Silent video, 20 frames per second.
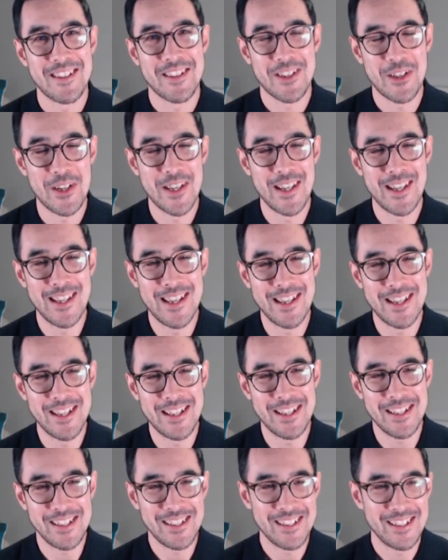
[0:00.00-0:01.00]
gonna need
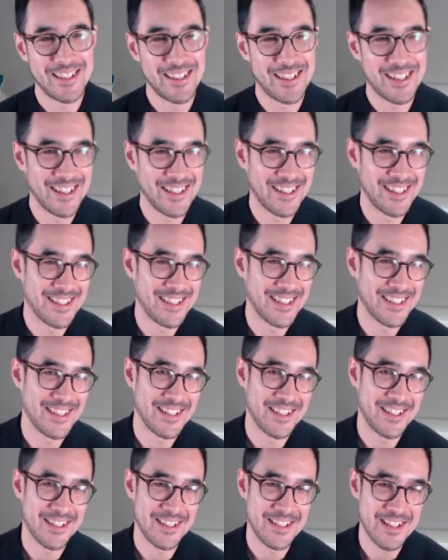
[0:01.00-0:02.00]
it, and
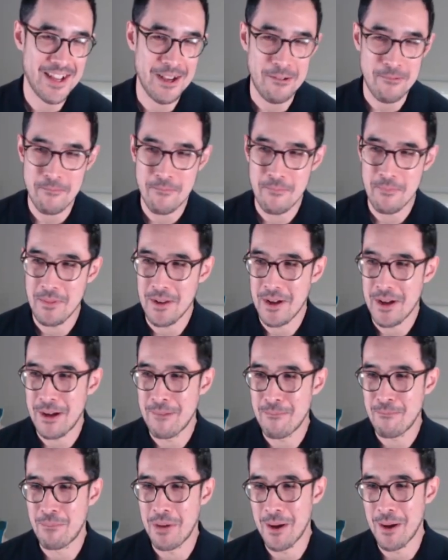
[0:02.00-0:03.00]
uh, yeah,
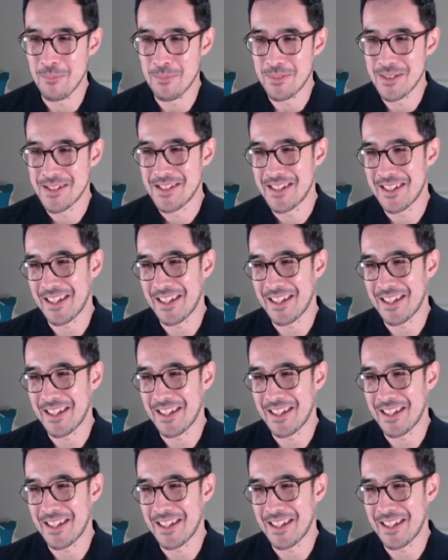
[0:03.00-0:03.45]
I'm pumped.